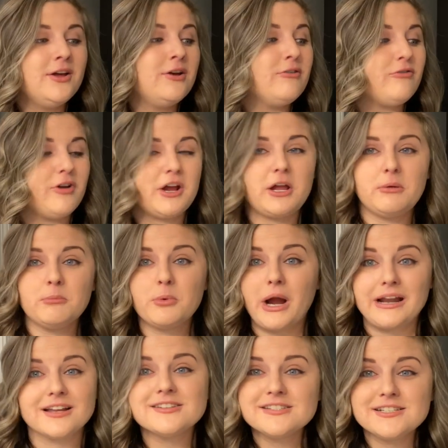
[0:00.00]
freaking
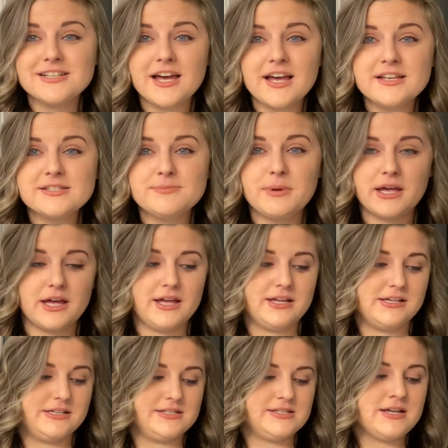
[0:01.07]
pregnancy tests
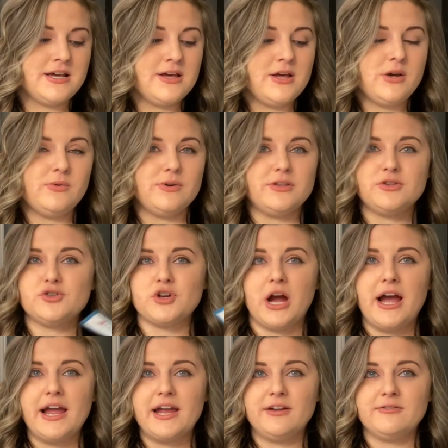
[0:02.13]
because with
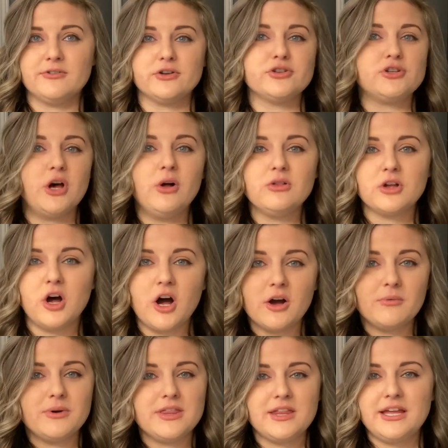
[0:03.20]
trying for so long
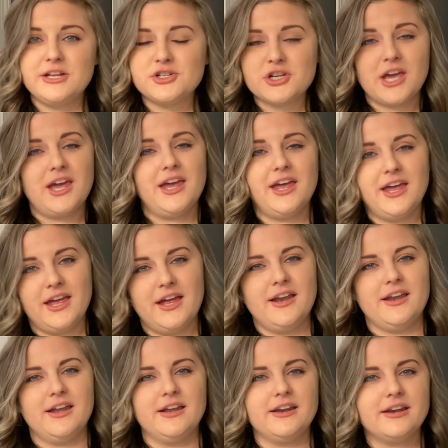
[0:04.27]
with each kid
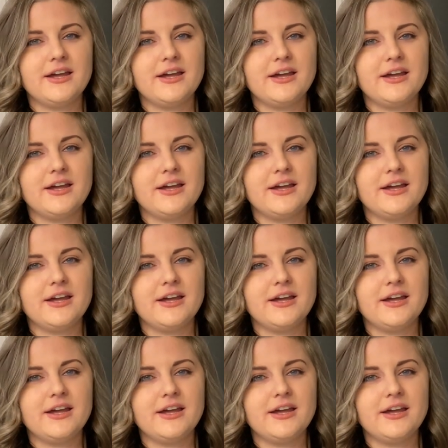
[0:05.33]
and